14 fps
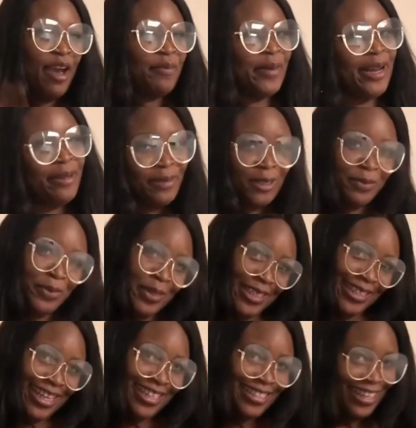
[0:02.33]
my name is
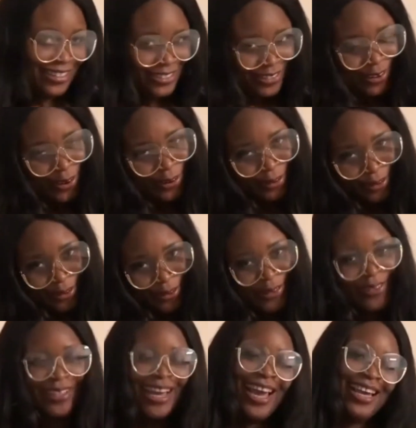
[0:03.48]
Princess as you all know.
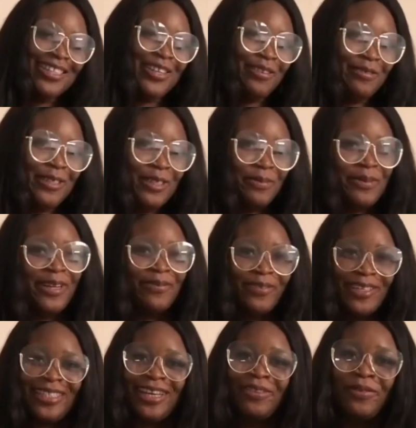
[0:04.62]
So I've just been
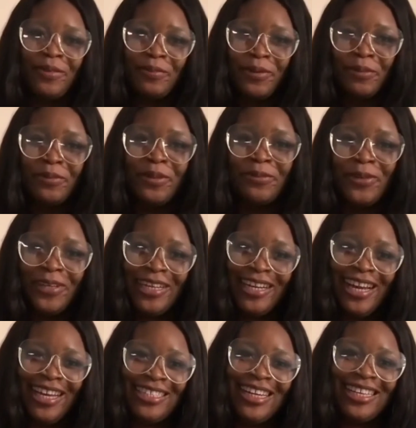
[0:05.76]
evicted from the Big Brother
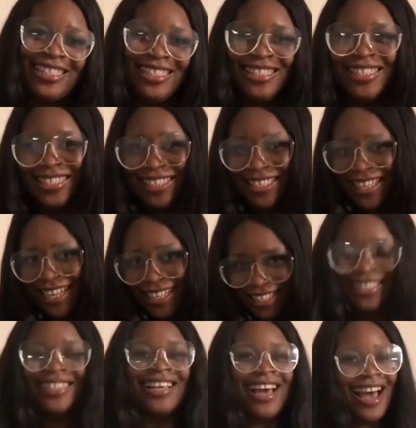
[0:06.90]
Naija season 6
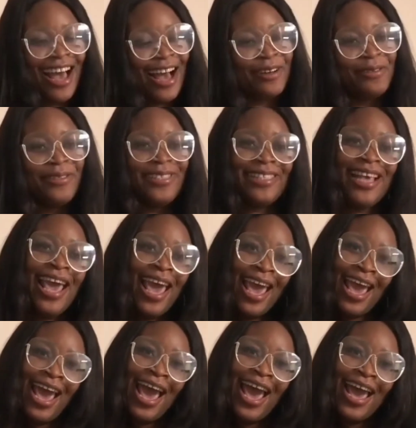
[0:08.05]
house
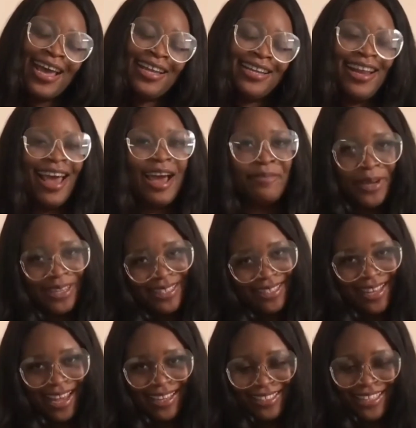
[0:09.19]
and I'm
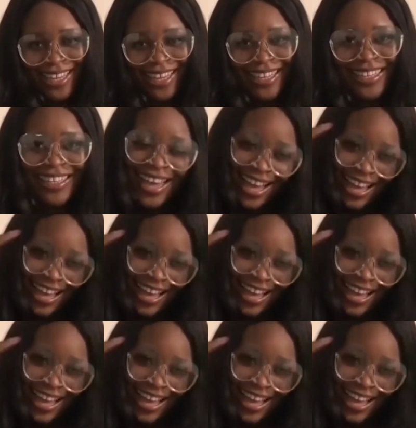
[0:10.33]
excited.